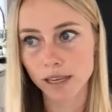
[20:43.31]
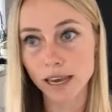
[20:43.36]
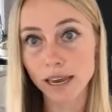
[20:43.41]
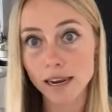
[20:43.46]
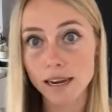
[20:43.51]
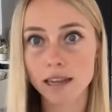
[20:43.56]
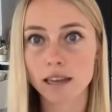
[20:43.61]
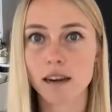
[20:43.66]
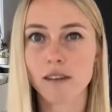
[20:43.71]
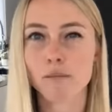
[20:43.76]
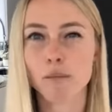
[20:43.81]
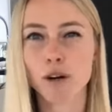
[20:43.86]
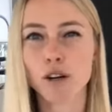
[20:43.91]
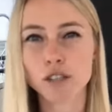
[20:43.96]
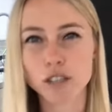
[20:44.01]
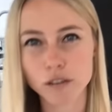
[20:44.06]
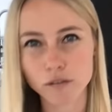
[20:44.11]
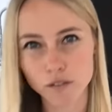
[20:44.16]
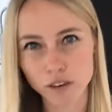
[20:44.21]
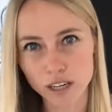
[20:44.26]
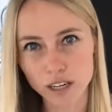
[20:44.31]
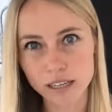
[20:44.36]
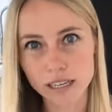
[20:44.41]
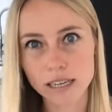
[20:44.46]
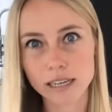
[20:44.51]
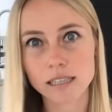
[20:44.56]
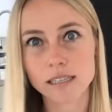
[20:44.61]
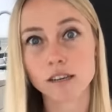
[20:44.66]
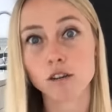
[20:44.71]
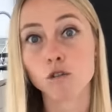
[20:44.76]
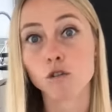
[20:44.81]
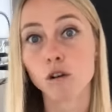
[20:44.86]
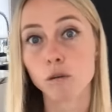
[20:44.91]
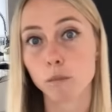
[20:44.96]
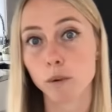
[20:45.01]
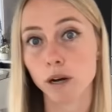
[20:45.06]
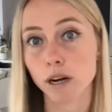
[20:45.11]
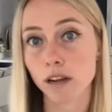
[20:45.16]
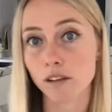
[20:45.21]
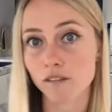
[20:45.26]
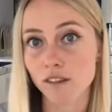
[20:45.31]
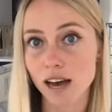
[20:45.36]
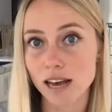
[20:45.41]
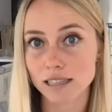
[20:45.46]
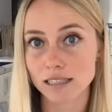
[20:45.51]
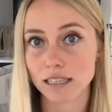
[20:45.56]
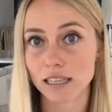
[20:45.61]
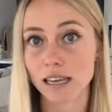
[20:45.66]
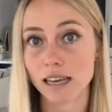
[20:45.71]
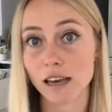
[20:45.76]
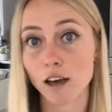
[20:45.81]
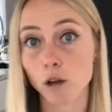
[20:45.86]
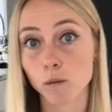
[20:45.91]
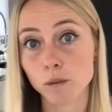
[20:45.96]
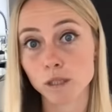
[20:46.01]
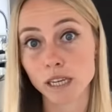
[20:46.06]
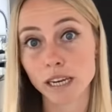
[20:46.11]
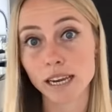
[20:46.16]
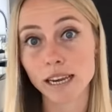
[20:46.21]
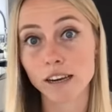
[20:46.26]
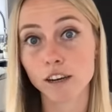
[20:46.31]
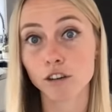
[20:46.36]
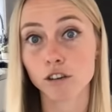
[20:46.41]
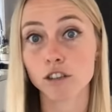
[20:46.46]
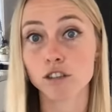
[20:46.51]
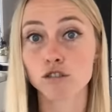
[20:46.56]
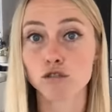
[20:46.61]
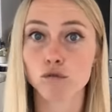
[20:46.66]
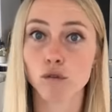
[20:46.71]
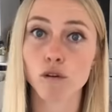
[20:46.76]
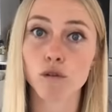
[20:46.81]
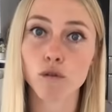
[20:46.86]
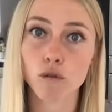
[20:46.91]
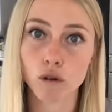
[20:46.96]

getting enough protein for your needs, incorporating fasting that helps to increase growth